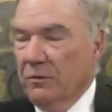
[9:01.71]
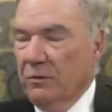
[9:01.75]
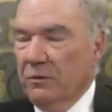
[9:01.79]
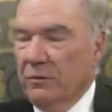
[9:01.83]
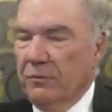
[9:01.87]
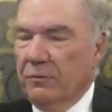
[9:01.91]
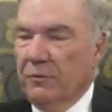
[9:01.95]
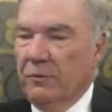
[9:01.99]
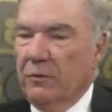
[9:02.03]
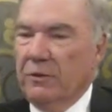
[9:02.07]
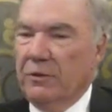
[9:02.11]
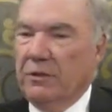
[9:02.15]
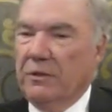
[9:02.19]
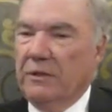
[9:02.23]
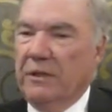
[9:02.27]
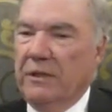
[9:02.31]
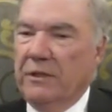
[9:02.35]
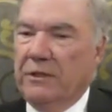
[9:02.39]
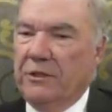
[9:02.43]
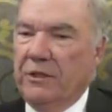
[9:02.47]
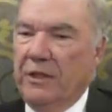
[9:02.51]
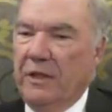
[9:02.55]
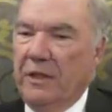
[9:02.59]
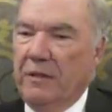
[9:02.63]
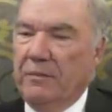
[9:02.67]
It was the first
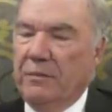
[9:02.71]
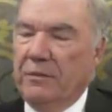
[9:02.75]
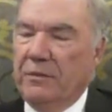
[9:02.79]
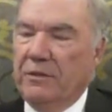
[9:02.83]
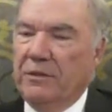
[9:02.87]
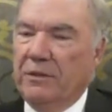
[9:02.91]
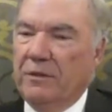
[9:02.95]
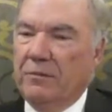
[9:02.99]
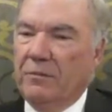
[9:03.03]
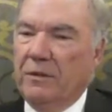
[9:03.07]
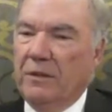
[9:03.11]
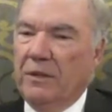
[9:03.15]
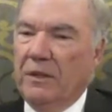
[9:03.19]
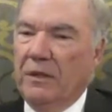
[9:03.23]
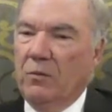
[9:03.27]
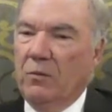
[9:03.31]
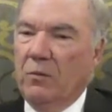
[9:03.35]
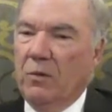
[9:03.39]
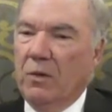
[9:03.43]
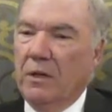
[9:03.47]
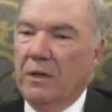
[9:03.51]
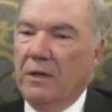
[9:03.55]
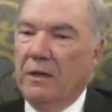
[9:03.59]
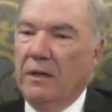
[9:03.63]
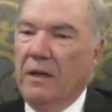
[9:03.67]
state championship that I
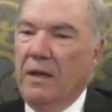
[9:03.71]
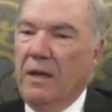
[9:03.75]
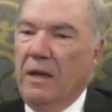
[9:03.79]
won.